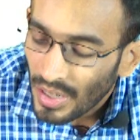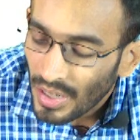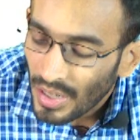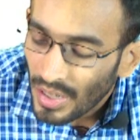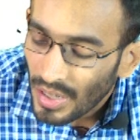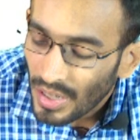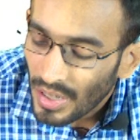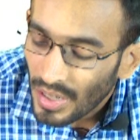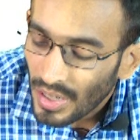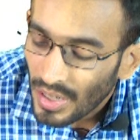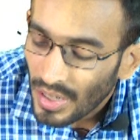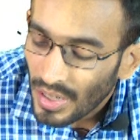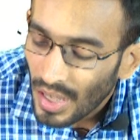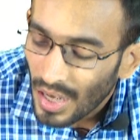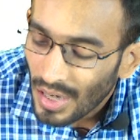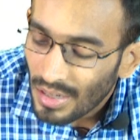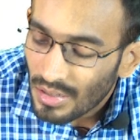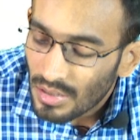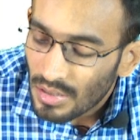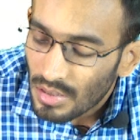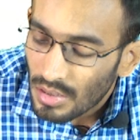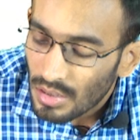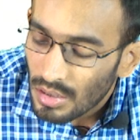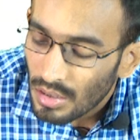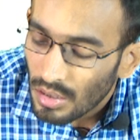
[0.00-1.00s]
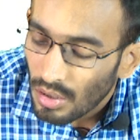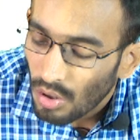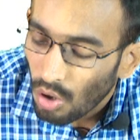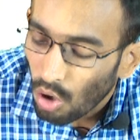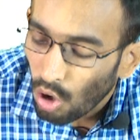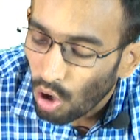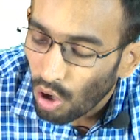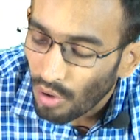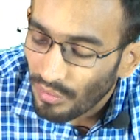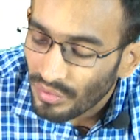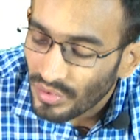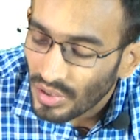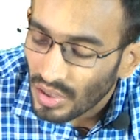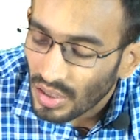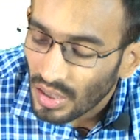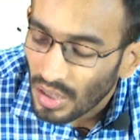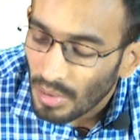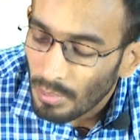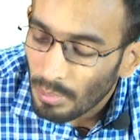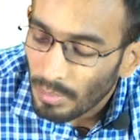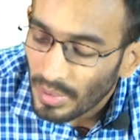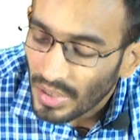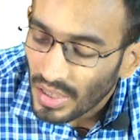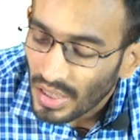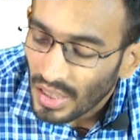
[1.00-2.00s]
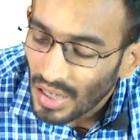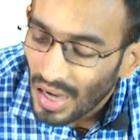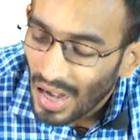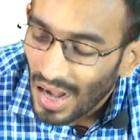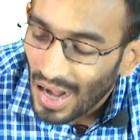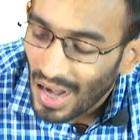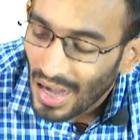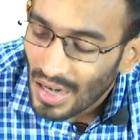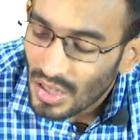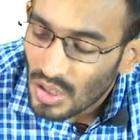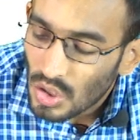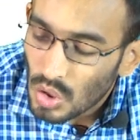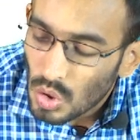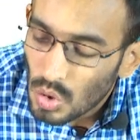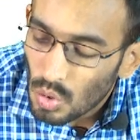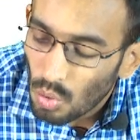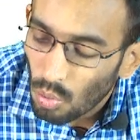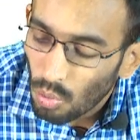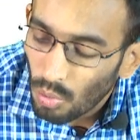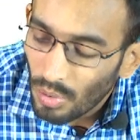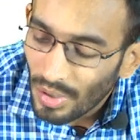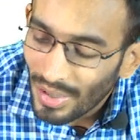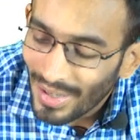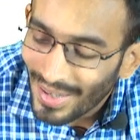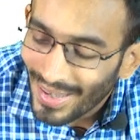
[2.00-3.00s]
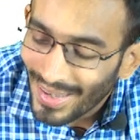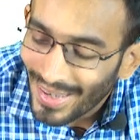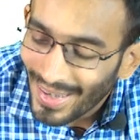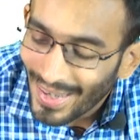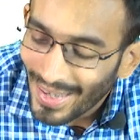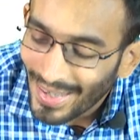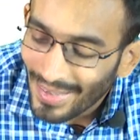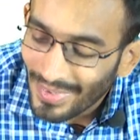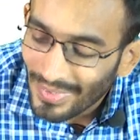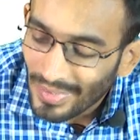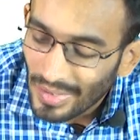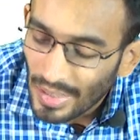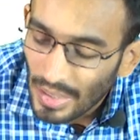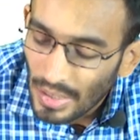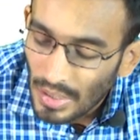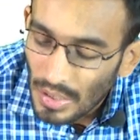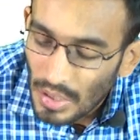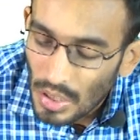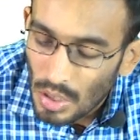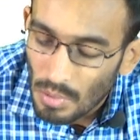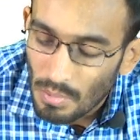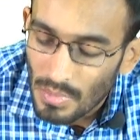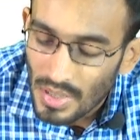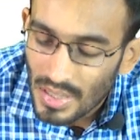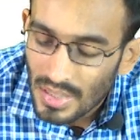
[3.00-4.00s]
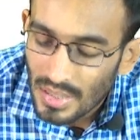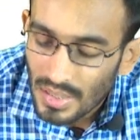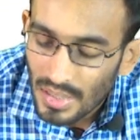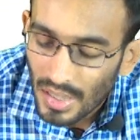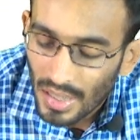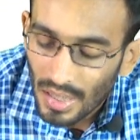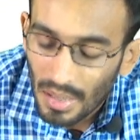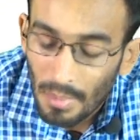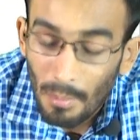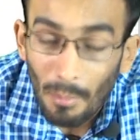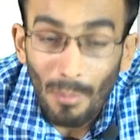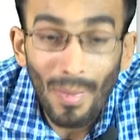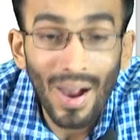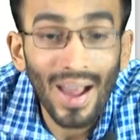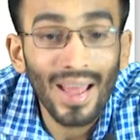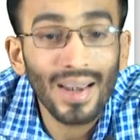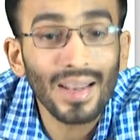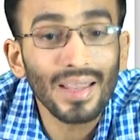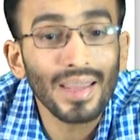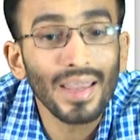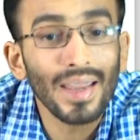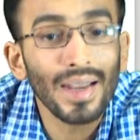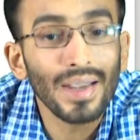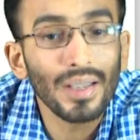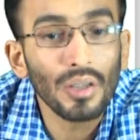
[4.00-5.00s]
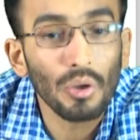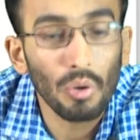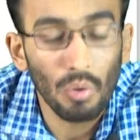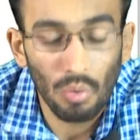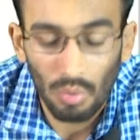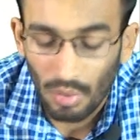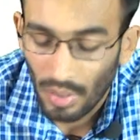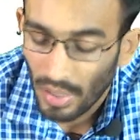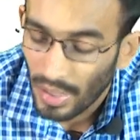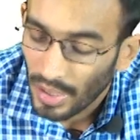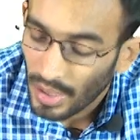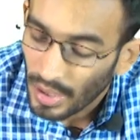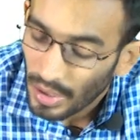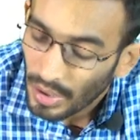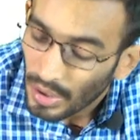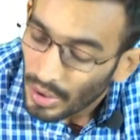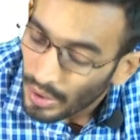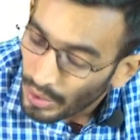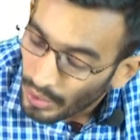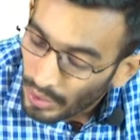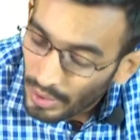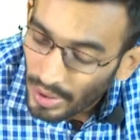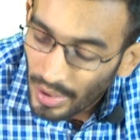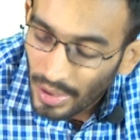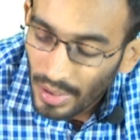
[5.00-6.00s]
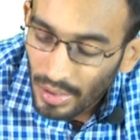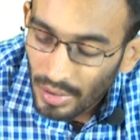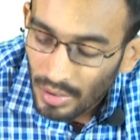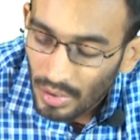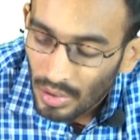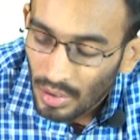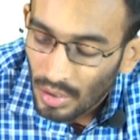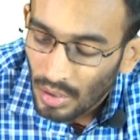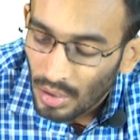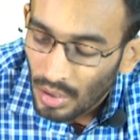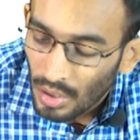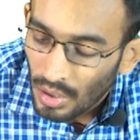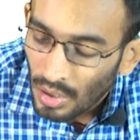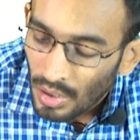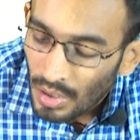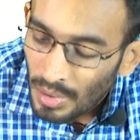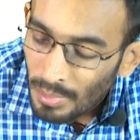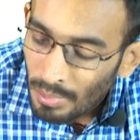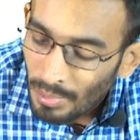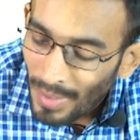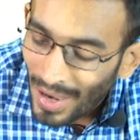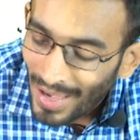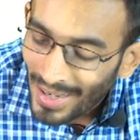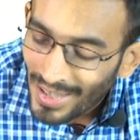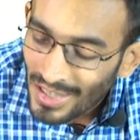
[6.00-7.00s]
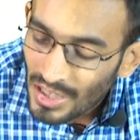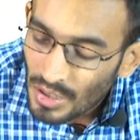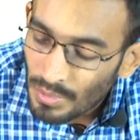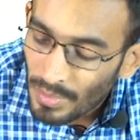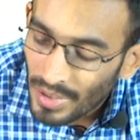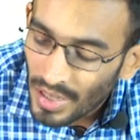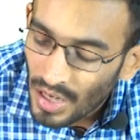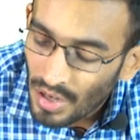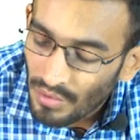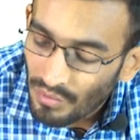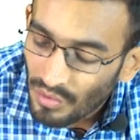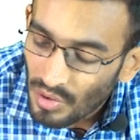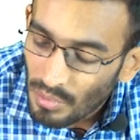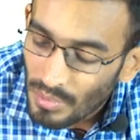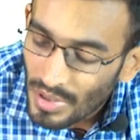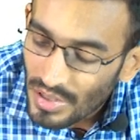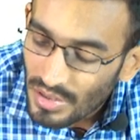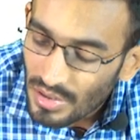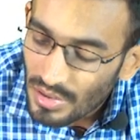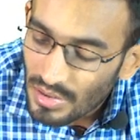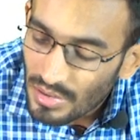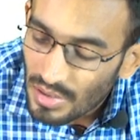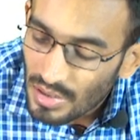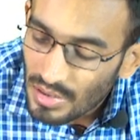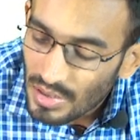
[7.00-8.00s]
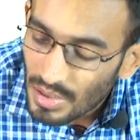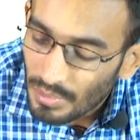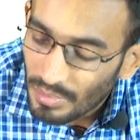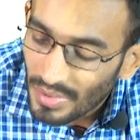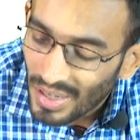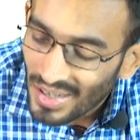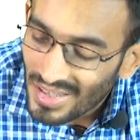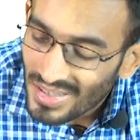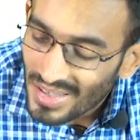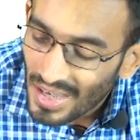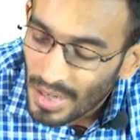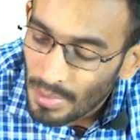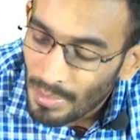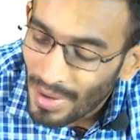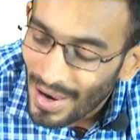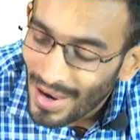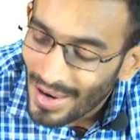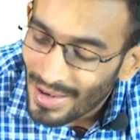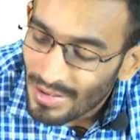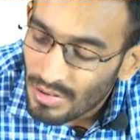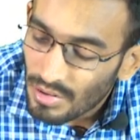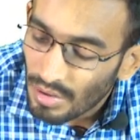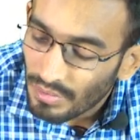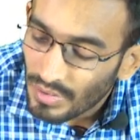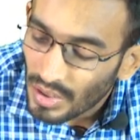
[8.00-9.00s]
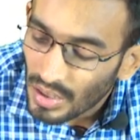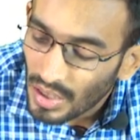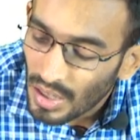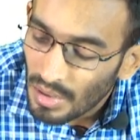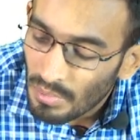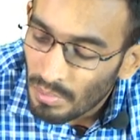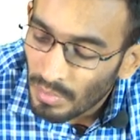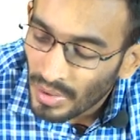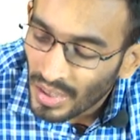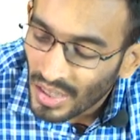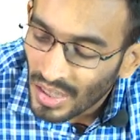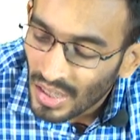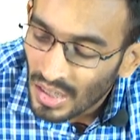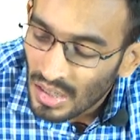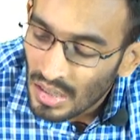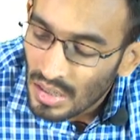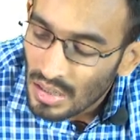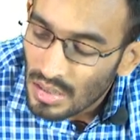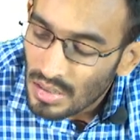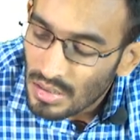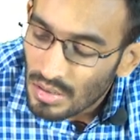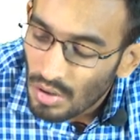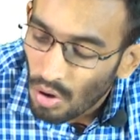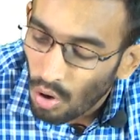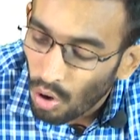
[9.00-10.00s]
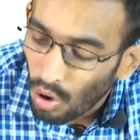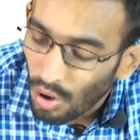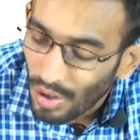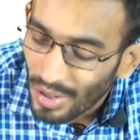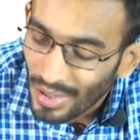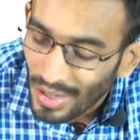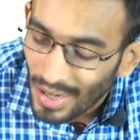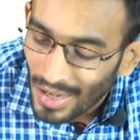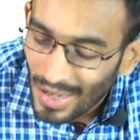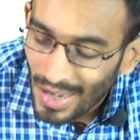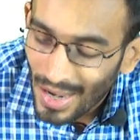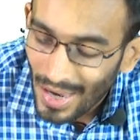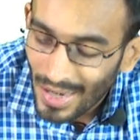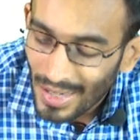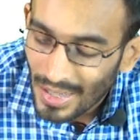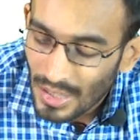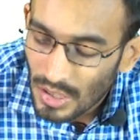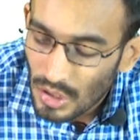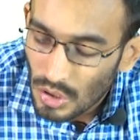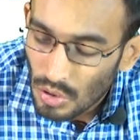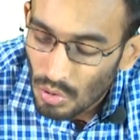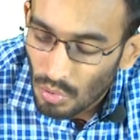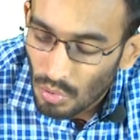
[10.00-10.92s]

Products of the company are sold in the domestic market only. Okay. Management information system, that is MIS of the company, is organized to